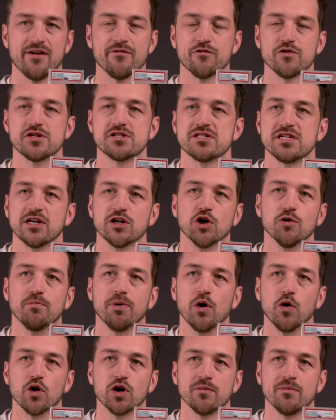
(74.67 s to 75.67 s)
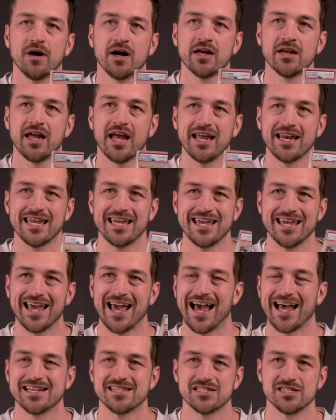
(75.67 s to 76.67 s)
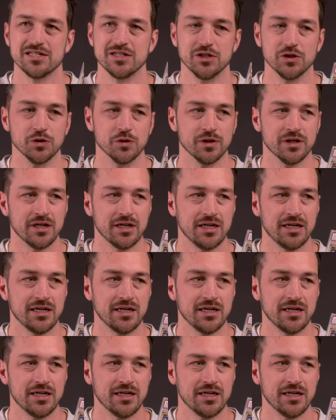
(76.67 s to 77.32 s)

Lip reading: every single Pokemon, and he had to